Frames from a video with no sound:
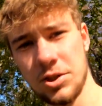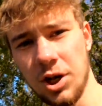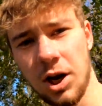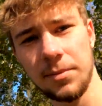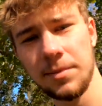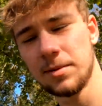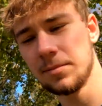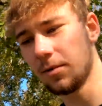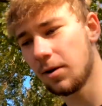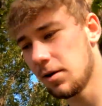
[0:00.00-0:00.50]

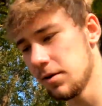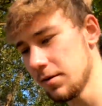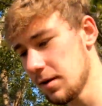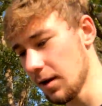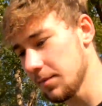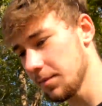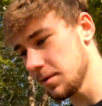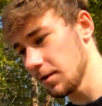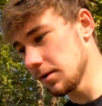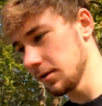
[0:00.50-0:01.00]
shopping mall
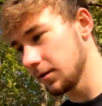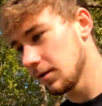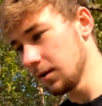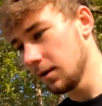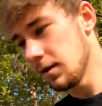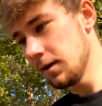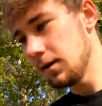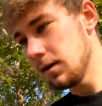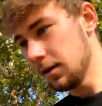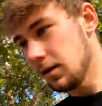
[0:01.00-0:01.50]
type thing.
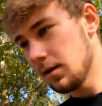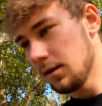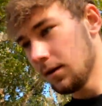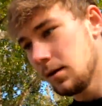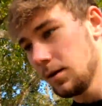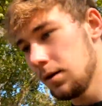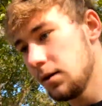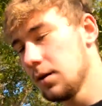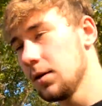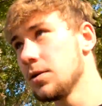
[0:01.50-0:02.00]

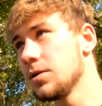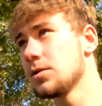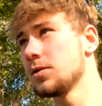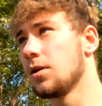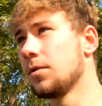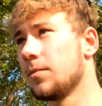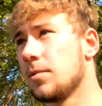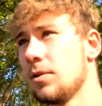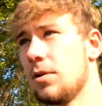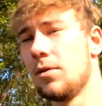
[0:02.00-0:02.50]

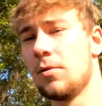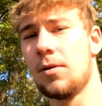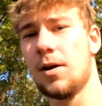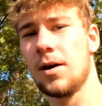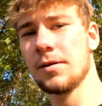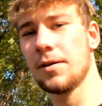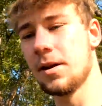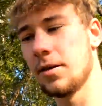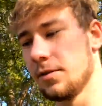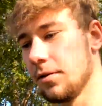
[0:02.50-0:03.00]
So I'm gonna go
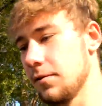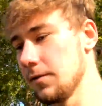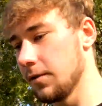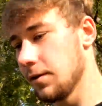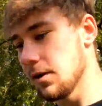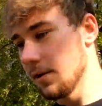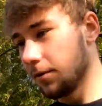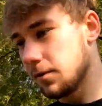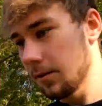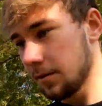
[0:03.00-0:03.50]
walk down over
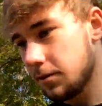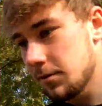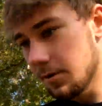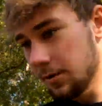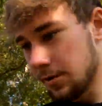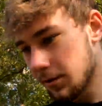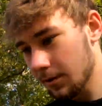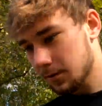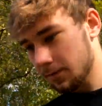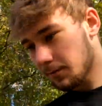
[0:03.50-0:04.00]
there real
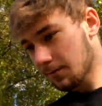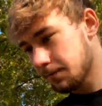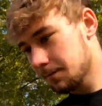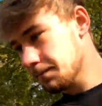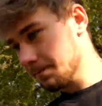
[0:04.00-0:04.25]
quick.